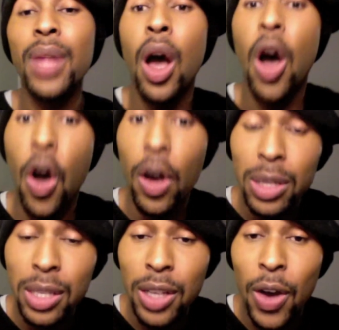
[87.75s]

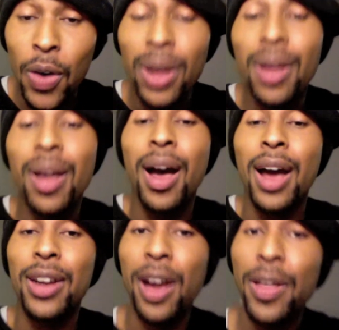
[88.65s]
Also,
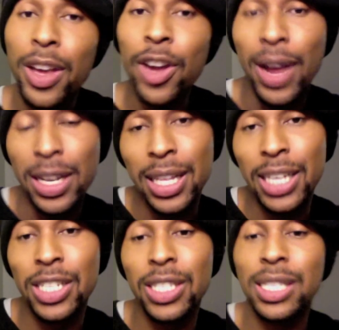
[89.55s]
another
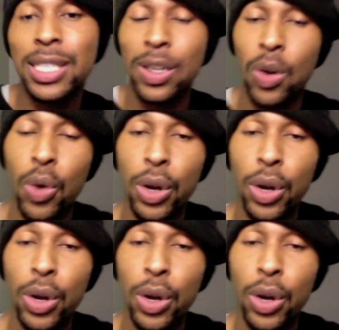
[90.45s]
congratulations is in order